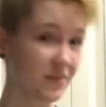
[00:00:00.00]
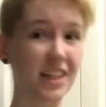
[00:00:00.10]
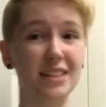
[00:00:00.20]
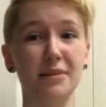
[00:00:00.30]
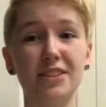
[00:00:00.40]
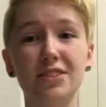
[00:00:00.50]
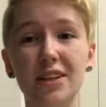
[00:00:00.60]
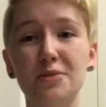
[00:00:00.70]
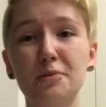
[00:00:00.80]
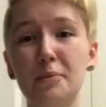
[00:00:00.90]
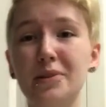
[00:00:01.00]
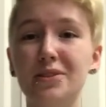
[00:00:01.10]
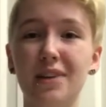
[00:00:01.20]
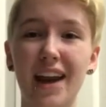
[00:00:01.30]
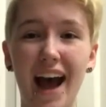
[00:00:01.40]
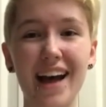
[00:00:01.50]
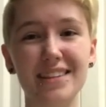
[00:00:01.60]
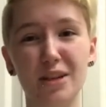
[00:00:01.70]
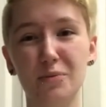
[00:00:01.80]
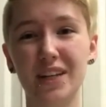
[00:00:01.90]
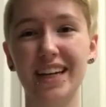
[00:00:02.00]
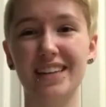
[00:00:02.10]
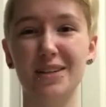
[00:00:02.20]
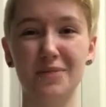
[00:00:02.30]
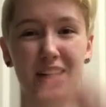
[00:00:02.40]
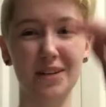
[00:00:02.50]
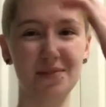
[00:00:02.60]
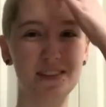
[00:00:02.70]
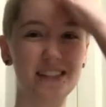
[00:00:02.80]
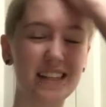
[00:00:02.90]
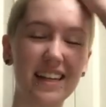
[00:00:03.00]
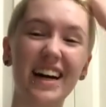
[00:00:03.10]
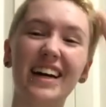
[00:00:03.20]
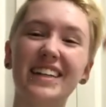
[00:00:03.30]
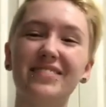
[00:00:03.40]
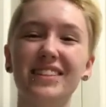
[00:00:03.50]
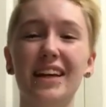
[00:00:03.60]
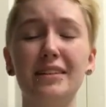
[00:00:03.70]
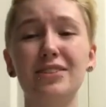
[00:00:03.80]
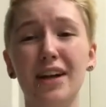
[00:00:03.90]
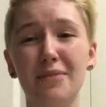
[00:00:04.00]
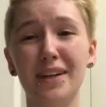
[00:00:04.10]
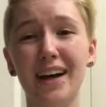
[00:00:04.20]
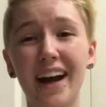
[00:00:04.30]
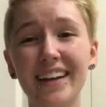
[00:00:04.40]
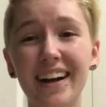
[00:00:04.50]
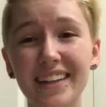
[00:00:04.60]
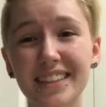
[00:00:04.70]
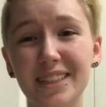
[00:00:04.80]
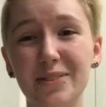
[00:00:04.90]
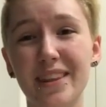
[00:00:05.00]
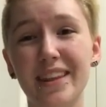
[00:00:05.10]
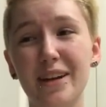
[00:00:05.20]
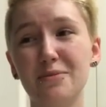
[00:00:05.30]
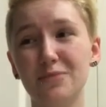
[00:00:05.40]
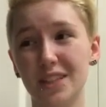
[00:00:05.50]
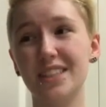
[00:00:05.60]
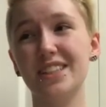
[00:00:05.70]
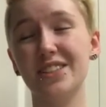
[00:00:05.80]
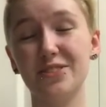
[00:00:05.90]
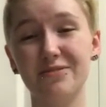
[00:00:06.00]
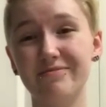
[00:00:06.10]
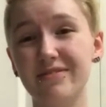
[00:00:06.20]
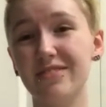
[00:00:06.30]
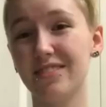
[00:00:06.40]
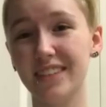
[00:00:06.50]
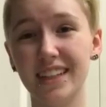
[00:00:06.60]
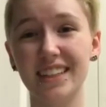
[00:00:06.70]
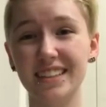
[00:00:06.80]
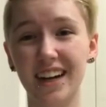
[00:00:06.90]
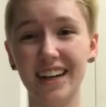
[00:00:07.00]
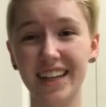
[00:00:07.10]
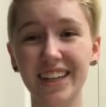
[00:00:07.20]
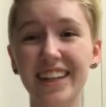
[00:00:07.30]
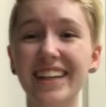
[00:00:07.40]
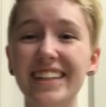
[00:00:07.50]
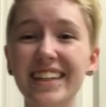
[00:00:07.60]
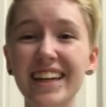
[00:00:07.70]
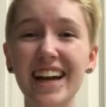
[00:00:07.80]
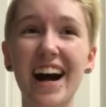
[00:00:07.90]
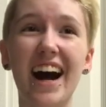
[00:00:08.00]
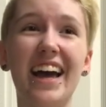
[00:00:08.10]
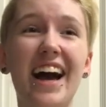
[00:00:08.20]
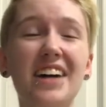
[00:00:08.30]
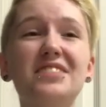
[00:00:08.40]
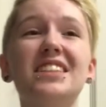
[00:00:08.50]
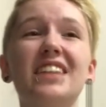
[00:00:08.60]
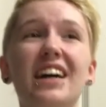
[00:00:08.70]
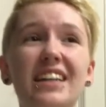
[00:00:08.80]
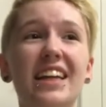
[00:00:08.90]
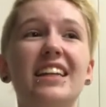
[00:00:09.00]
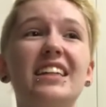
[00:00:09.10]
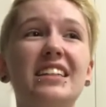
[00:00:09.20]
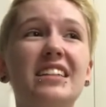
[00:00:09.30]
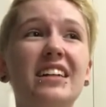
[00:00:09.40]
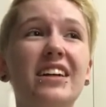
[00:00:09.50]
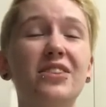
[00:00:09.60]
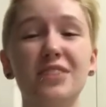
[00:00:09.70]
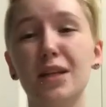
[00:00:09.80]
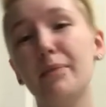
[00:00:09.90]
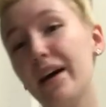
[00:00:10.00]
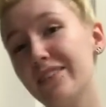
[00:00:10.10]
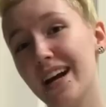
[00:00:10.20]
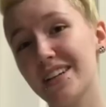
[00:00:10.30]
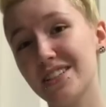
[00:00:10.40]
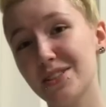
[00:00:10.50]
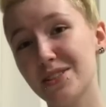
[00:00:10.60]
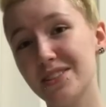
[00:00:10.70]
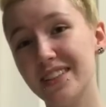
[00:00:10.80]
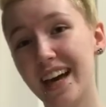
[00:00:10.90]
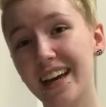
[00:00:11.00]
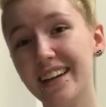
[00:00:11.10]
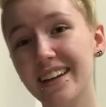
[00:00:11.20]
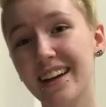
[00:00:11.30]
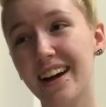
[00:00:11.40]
because my Tourette's will make me do it at somebody, and sometimes even like try to make eye contact with them, which is really not good. I haven't gotten any really bad reactions yet.